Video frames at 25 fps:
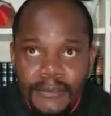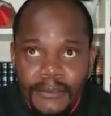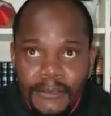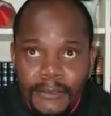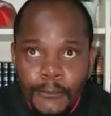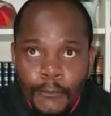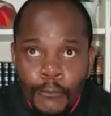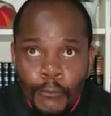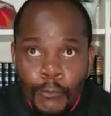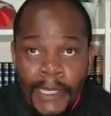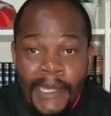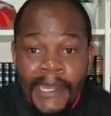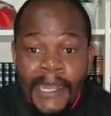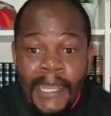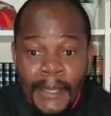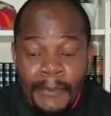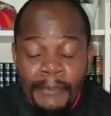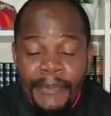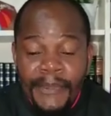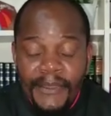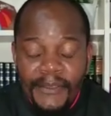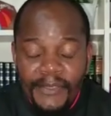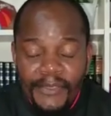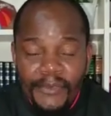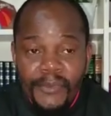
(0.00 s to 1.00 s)
what
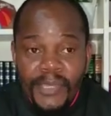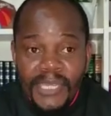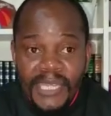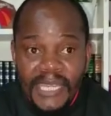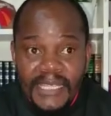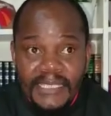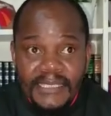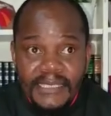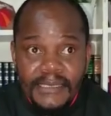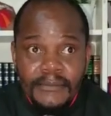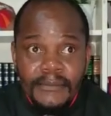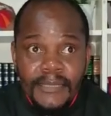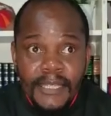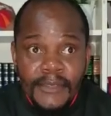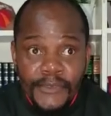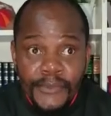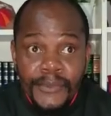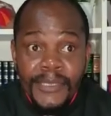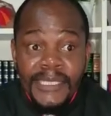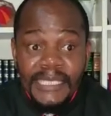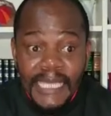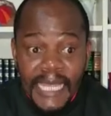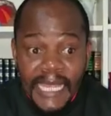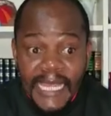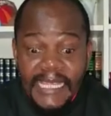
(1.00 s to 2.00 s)
happened
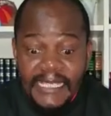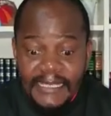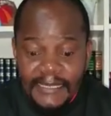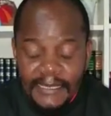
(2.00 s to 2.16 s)
3 days